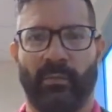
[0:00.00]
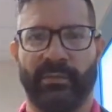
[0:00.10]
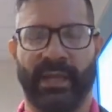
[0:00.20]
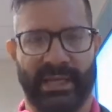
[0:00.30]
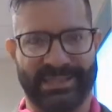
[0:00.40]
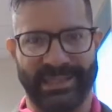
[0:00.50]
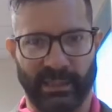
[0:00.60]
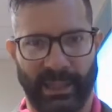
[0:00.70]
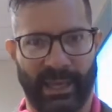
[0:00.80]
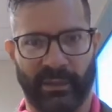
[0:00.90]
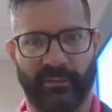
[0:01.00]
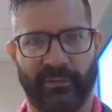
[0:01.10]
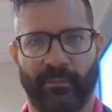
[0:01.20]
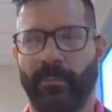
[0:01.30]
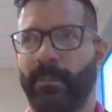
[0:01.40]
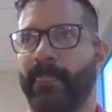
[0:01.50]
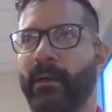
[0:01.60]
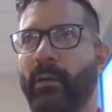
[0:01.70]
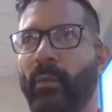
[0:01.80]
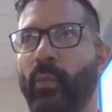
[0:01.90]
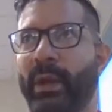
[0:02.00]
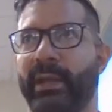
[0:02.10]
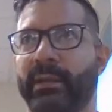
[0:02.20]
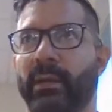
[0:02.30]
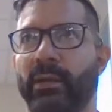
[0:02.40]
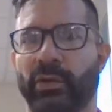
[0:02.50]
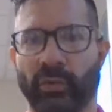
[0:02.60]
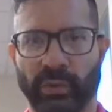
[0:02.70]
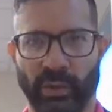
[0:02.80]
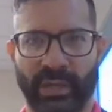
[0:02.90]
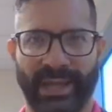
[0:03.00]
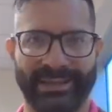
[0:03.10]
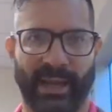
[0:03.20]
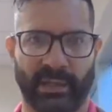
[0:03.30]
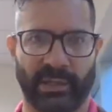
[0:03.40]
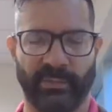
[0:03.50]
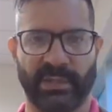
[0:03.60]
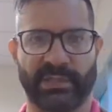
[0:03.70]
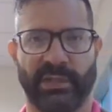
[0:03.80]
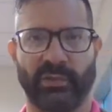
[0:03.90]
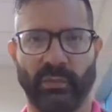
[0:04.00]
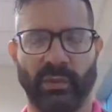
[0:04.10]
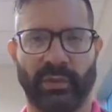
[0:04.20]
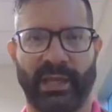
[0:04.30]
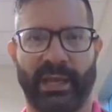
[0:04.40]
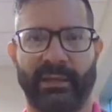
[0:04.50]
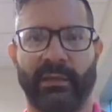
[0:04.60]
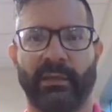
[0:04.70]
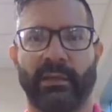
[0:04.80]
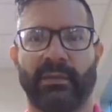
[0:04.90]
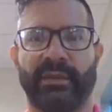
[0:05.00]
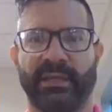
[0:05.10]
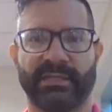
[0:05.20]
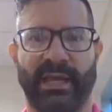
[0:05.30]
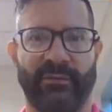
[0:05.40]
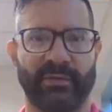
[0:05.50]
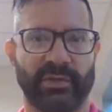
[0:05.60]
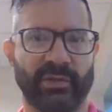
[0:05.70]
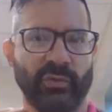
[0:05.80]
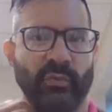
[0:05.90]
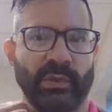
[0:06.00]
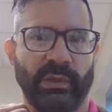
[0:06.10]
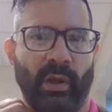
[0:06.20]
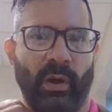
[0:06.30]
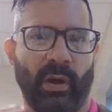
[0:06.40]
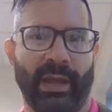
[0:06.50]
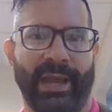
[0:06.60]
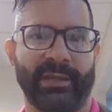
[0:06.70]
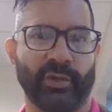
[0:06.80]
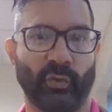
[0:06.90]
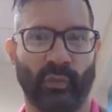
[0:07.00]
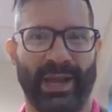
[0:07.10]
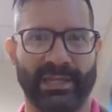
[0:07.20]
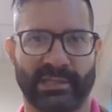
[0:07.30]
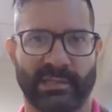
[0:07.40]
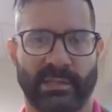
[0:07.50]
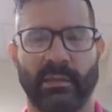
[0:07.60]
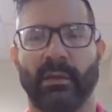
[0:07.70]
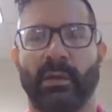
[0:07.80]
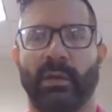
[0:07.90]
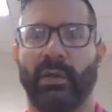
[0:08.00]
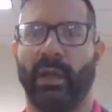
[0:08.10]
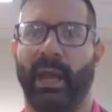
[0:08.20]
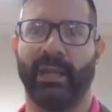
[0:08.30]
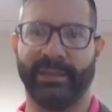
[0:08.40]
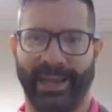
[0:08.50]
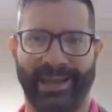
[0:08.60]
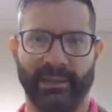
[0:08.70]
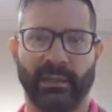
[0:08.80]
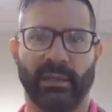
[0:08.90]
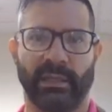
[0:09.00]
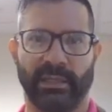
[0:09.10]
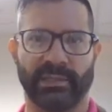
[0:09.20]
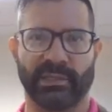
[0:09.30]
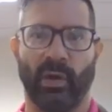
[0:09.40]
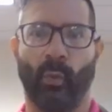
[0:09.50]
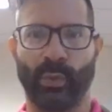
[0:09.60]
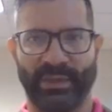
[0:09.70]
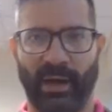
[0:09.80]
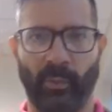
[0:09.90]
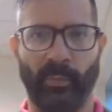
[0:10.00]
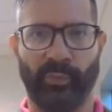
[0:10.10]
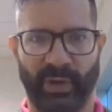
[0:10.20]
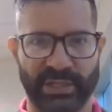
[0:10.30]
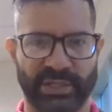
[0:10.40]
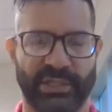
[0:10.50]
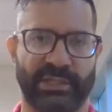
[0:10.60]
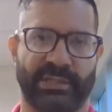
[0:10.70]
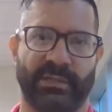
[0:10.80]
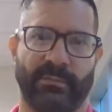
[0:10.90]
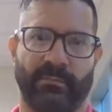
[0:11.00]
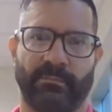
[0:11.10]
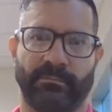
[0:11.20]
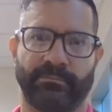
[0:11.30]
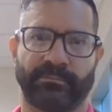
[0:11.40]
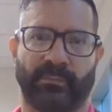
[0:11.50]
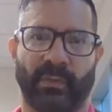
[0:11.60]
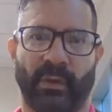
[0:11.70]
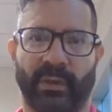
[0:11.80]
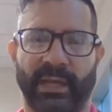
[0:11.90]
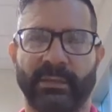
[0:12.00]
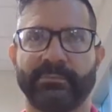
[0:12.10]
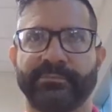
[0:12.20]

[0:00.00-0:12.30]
that I see a lot of when you look at documents and you look at things having to do with law and your rights. And that is without prejudice. Okay?